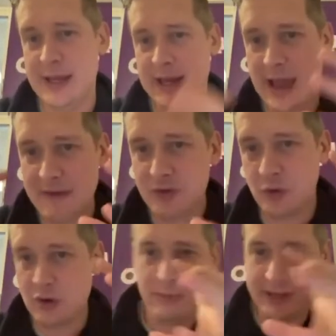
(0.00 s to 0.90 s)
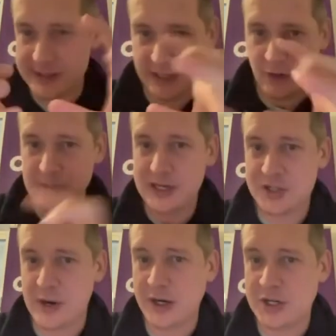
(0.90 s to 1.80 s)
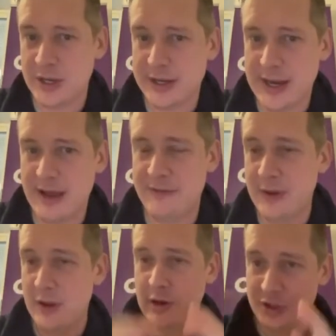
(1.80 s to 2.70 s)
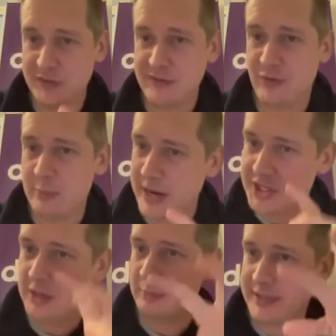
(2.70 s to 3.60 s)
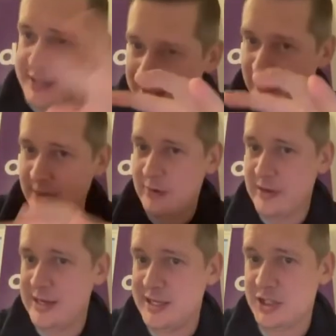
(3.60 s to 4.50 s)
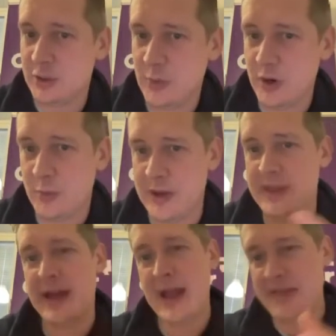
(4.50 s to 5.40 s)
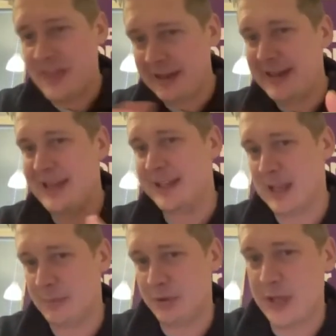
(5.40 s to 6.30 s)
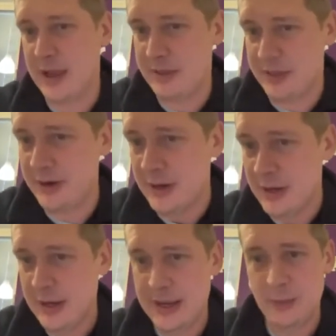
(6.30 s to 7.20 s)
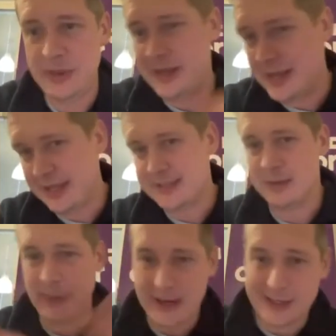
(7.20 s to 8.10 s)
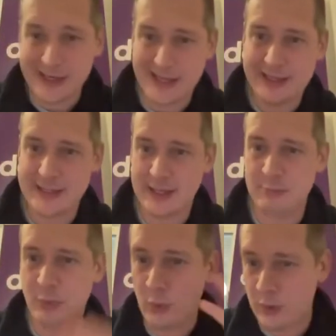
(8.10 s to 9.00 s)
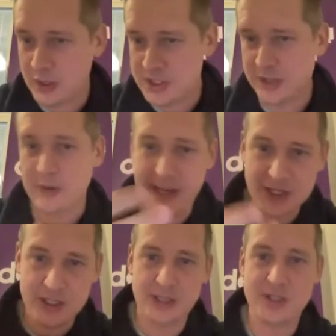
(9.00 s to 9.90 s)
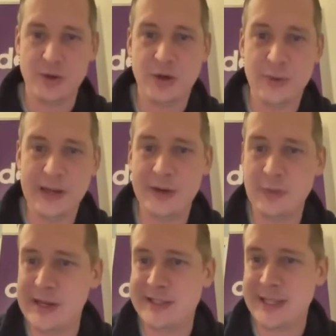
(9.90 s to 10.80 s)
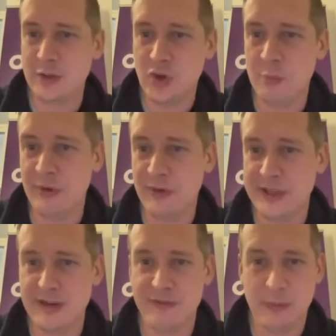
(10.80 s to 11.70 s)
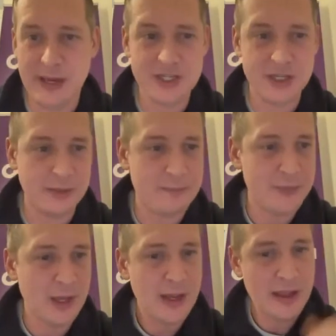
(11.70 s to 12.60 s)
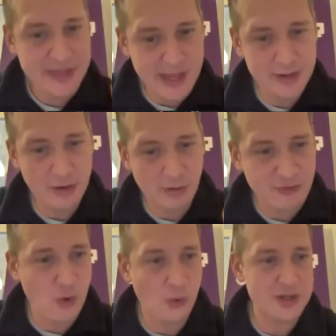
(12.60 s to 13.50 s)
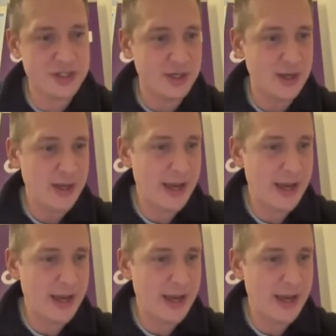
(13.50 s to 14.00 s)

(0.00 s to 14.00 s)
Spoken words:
have documents that are really structured and can have a lot of information, but still be really easy to work with, and then linked up together with links and backlinks and boards and collections, so you can really stay on top of all this information. And then, of course,